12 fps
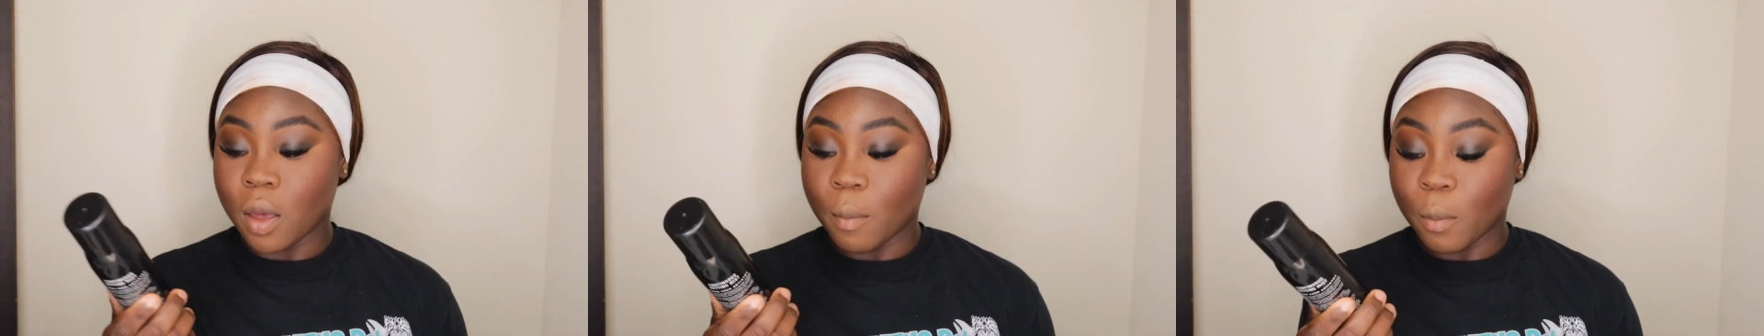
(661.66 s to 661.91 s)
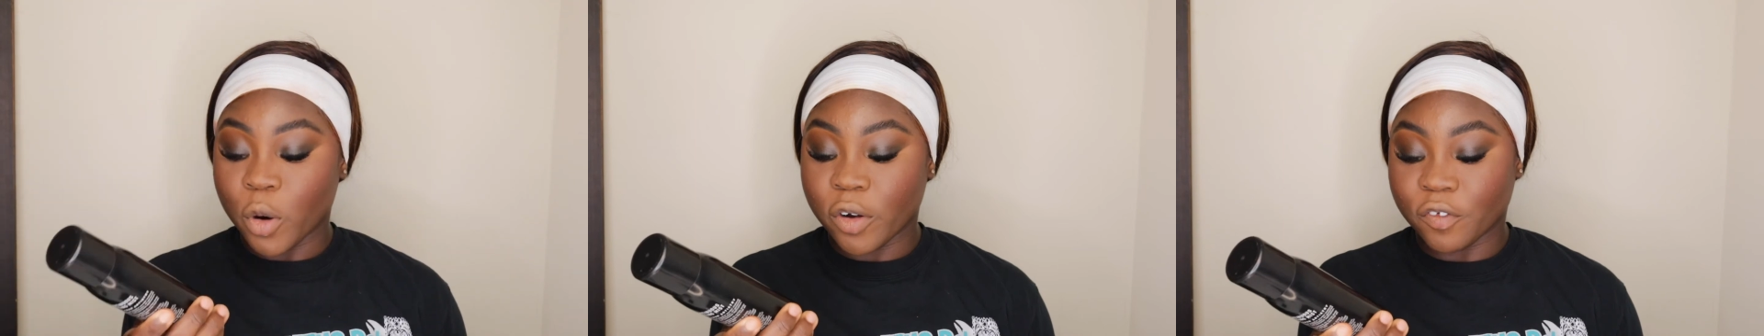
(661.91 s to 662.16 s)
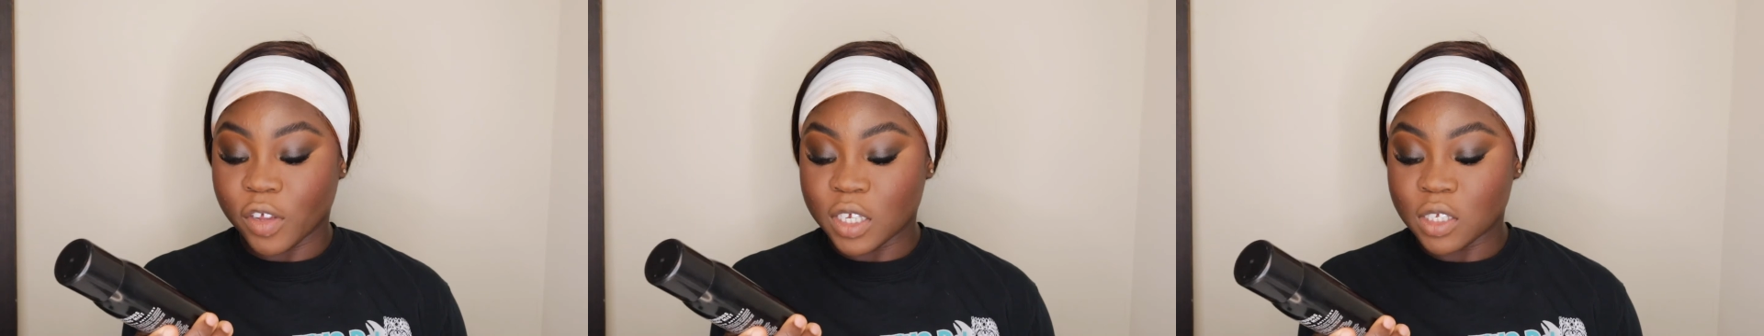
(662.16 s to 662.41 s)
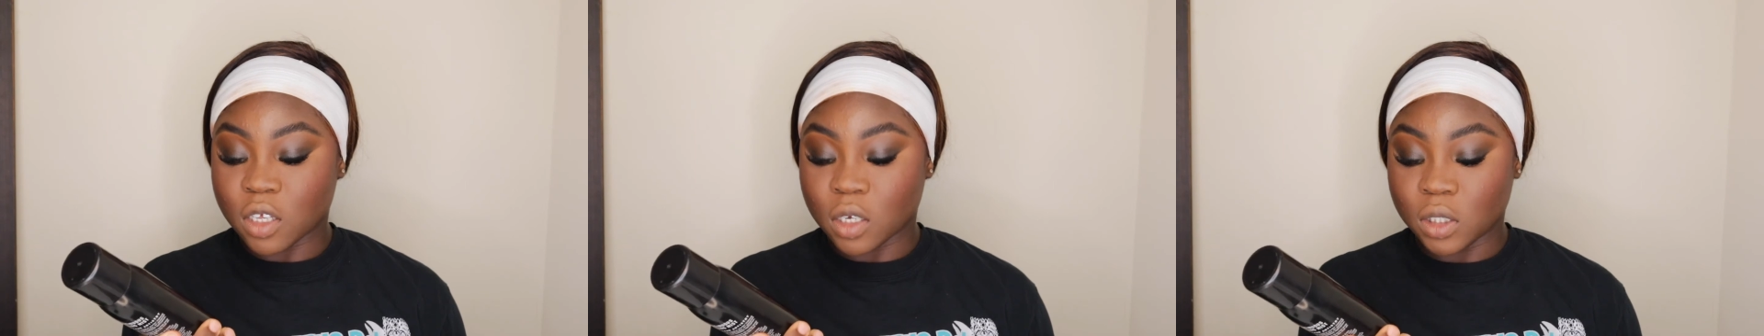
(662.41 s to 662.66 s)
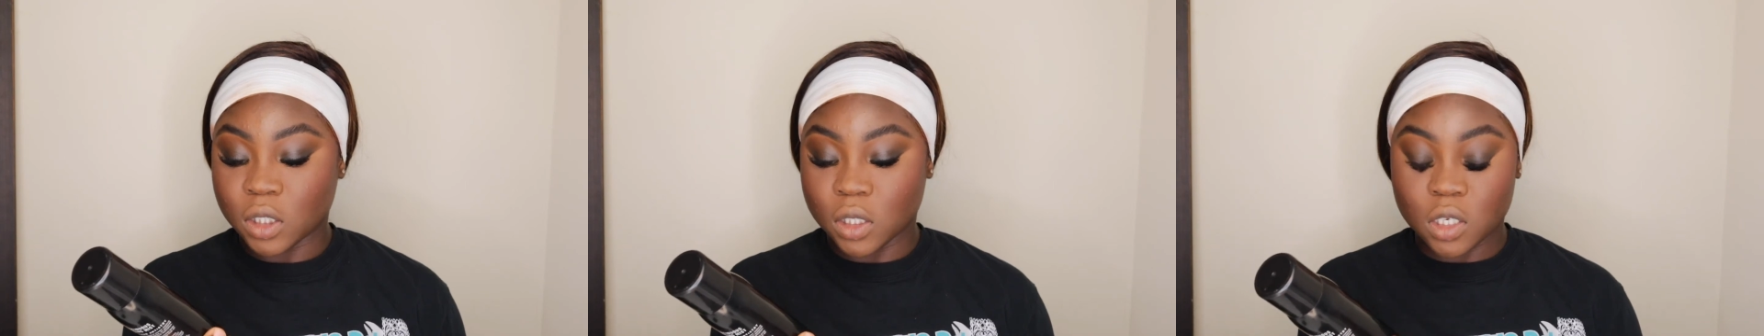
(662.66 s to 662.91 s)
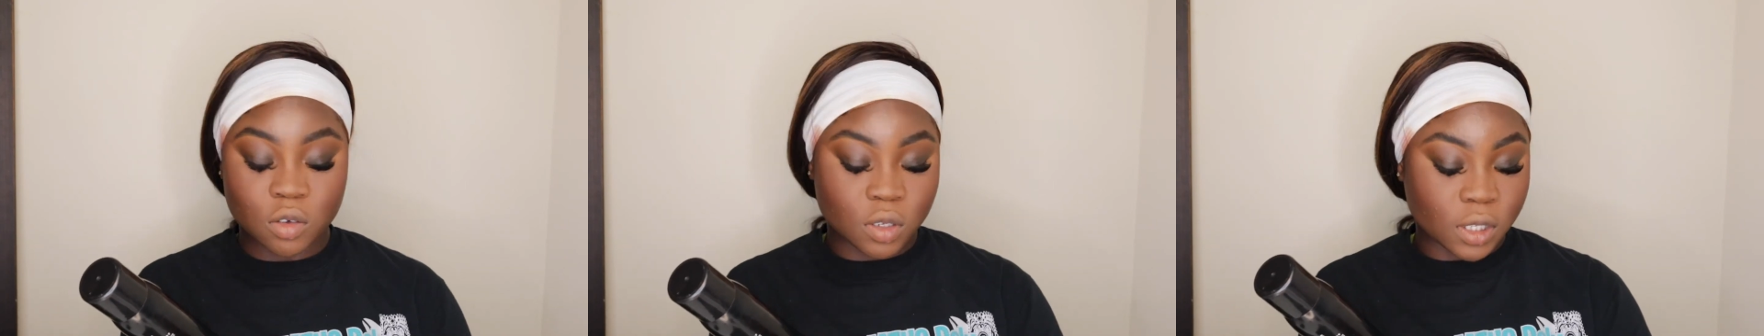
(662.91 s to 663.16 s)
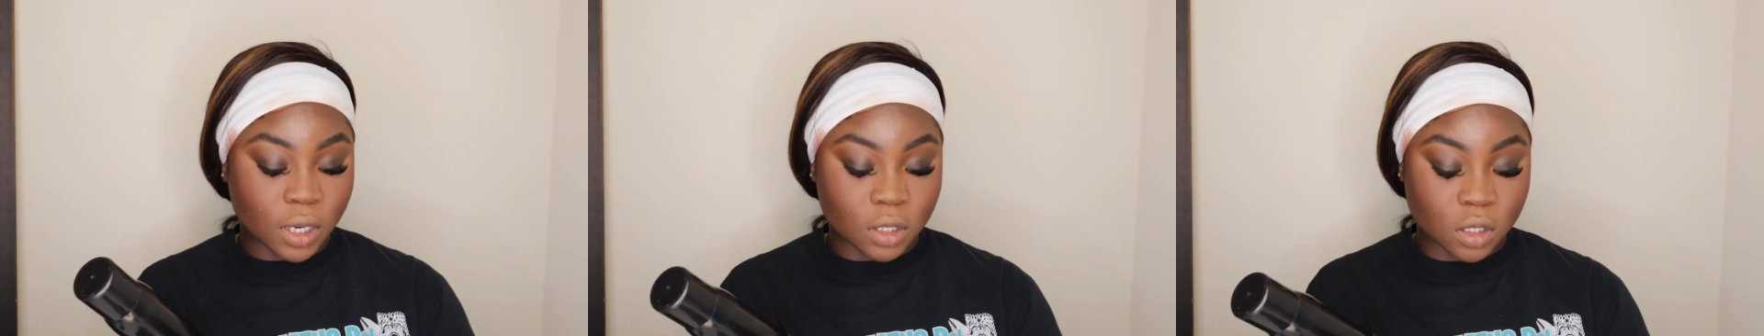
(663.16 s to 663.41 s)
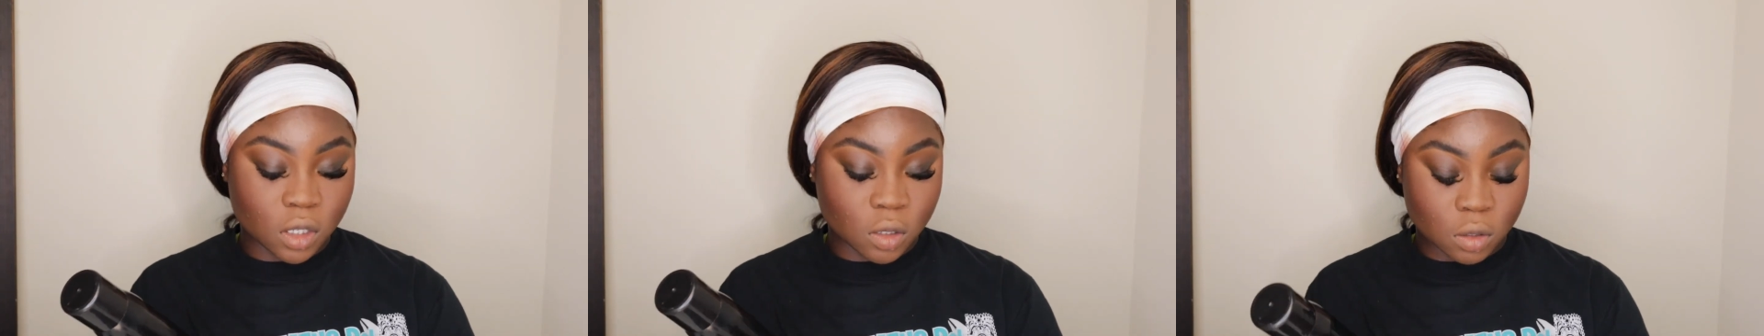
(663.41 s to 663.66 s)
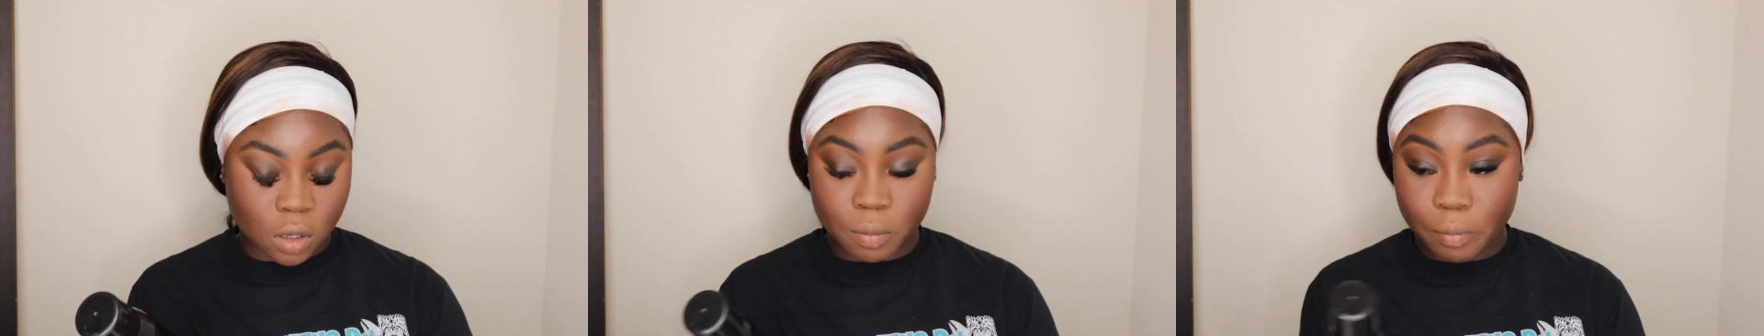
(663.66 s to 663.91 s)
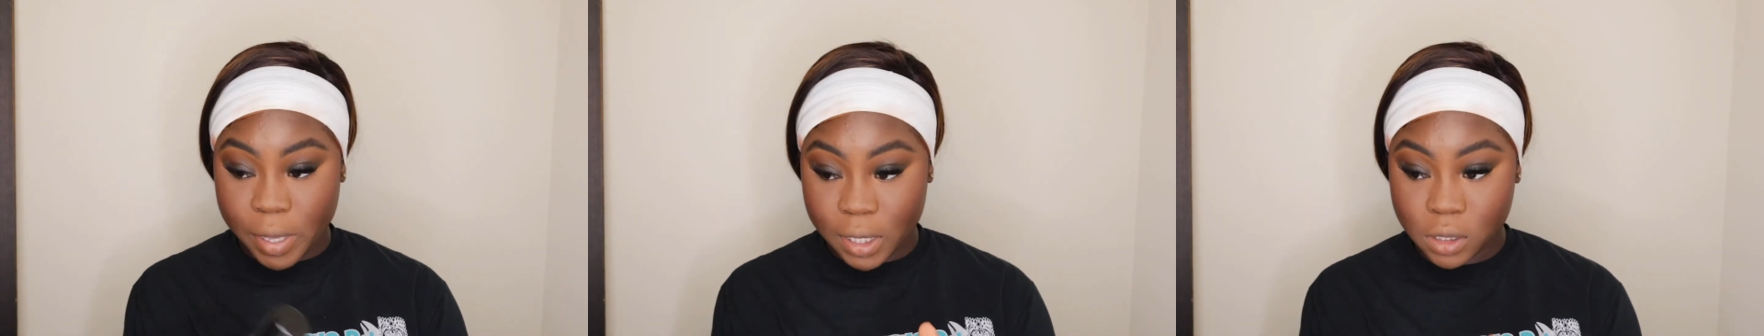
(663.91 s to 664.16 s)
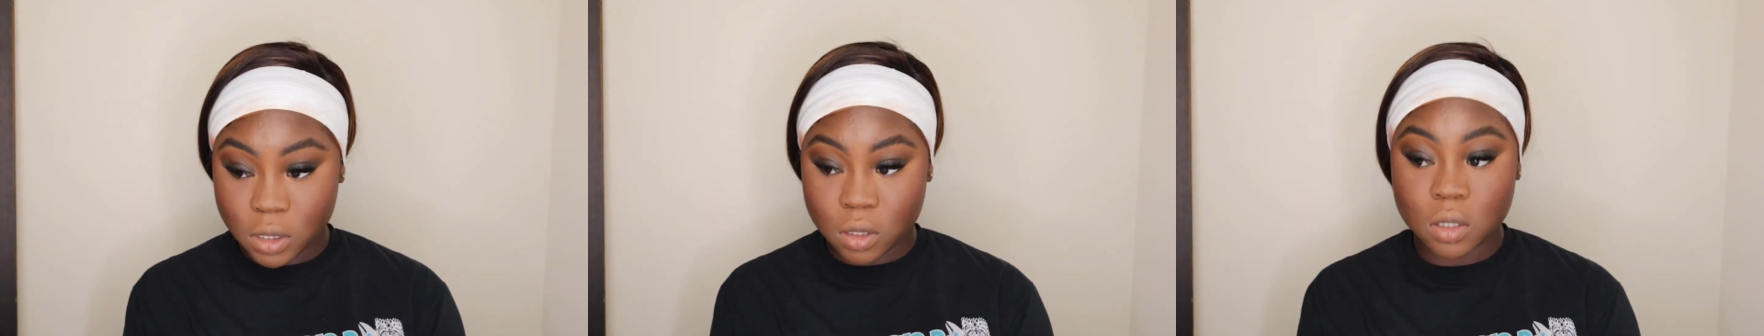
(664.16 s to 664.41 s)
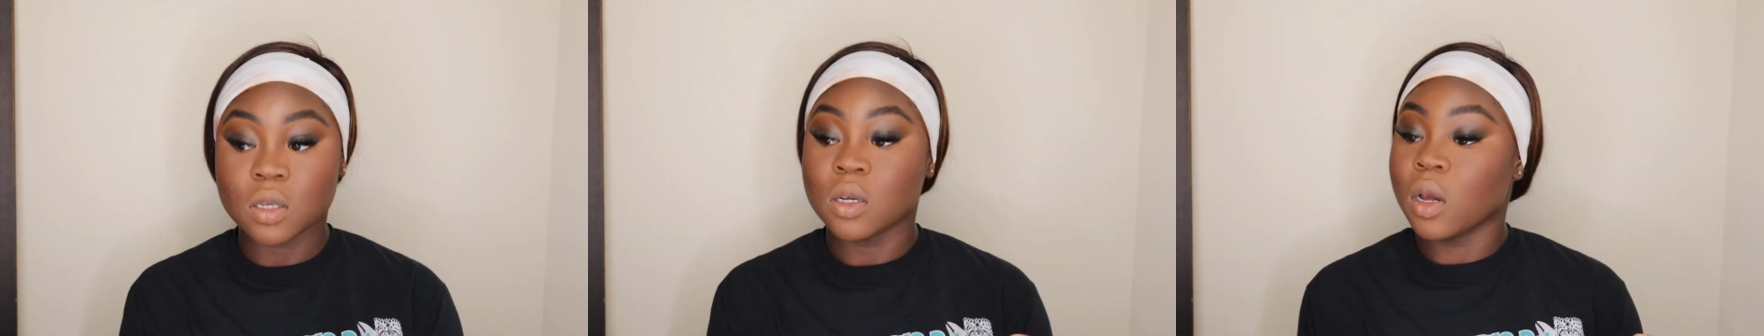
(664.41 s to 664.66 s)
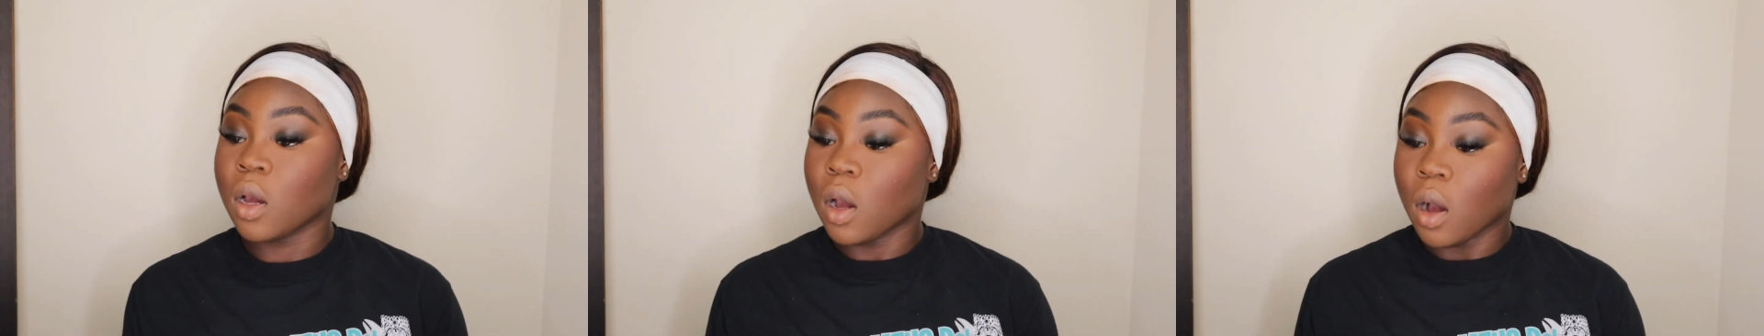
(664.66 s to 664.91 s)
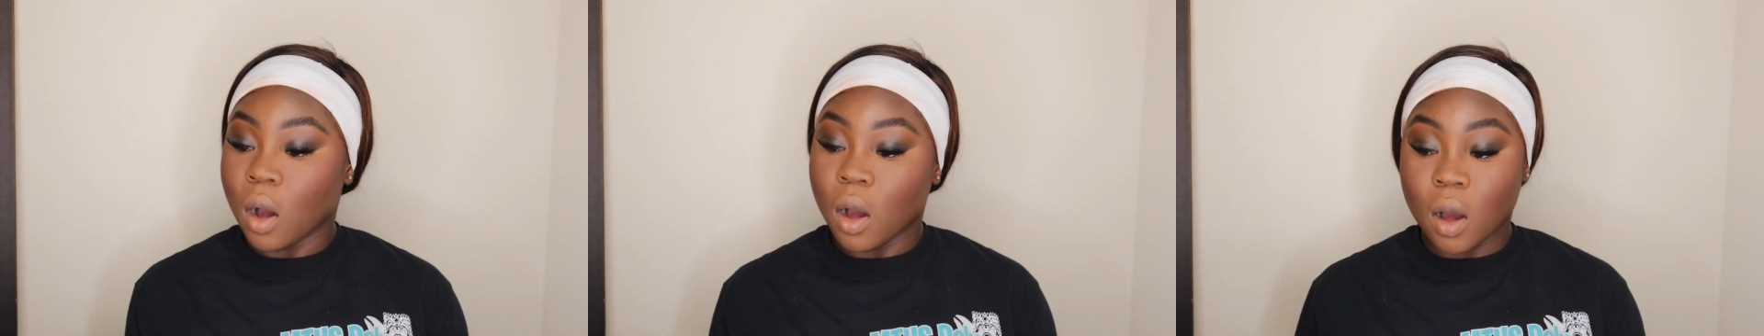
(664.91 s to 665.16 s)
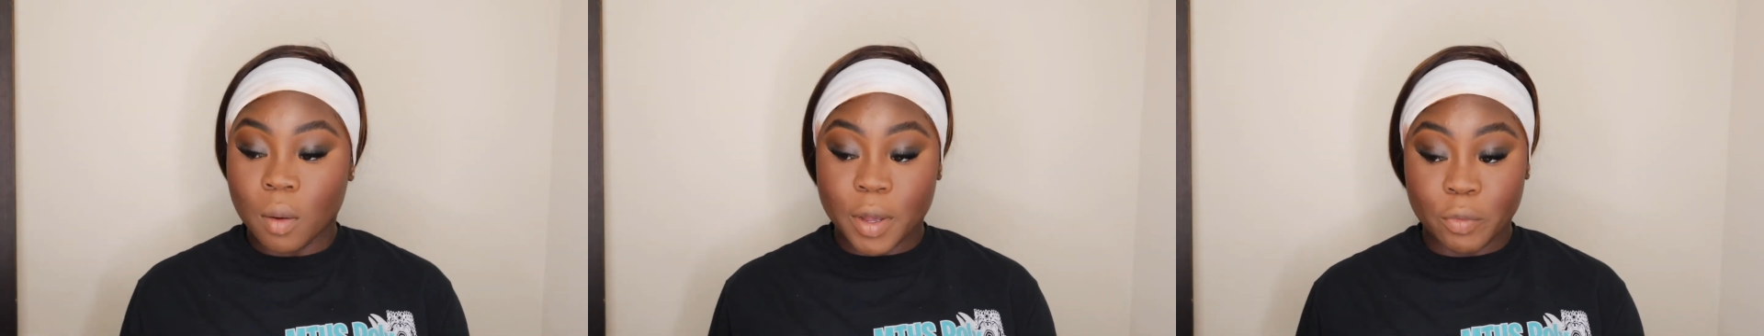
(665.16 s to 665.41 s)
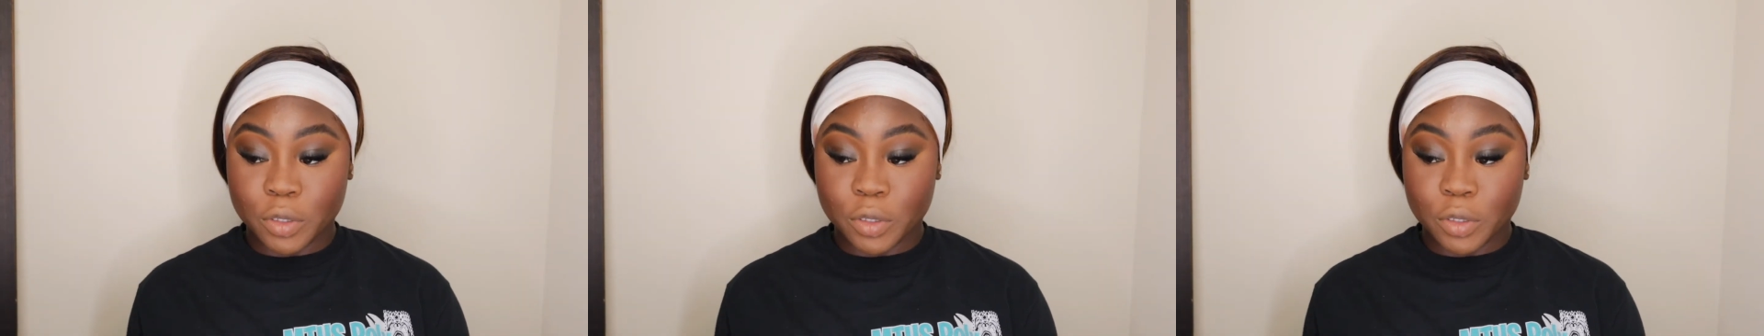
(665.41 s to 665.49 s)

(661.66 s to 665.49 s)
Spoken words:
So for setting spray, she used, I believe, a NYX setting spray.